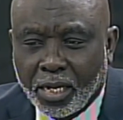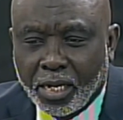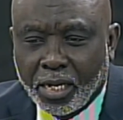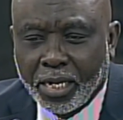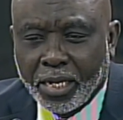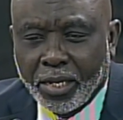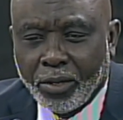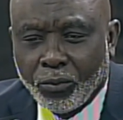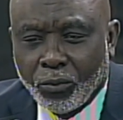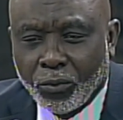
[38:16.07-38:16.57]

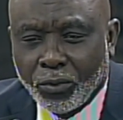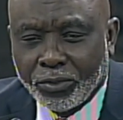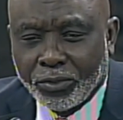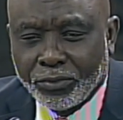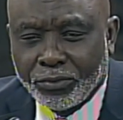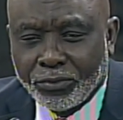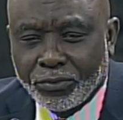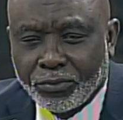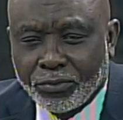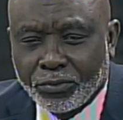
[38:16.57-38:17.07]
I
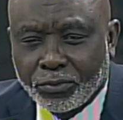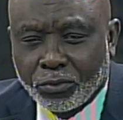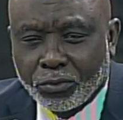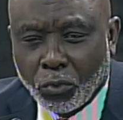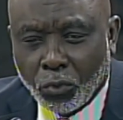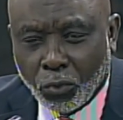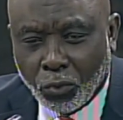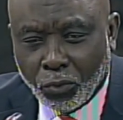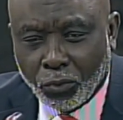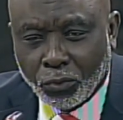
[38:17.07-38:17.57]
was
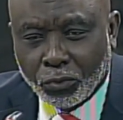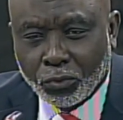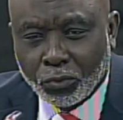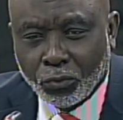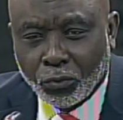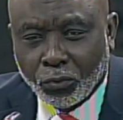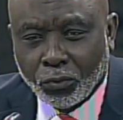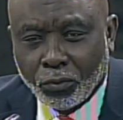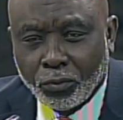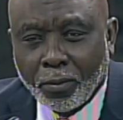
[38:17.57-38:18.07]
told
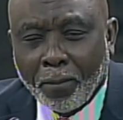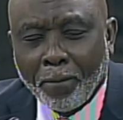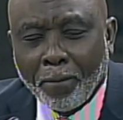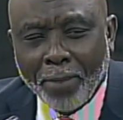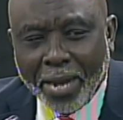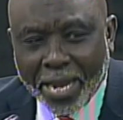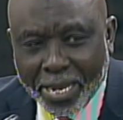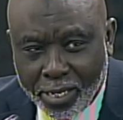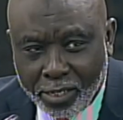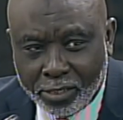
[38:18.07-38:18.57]
to
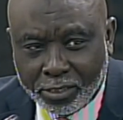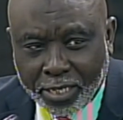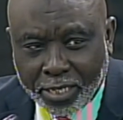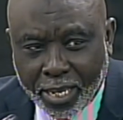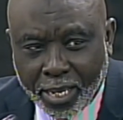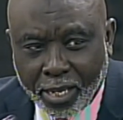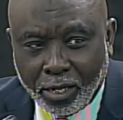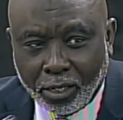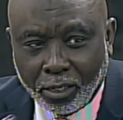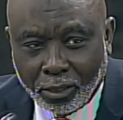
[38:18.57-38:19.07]
buy El
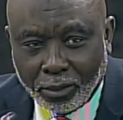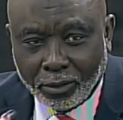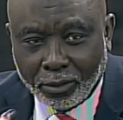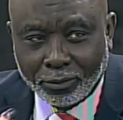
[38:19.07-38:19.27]
Sahel.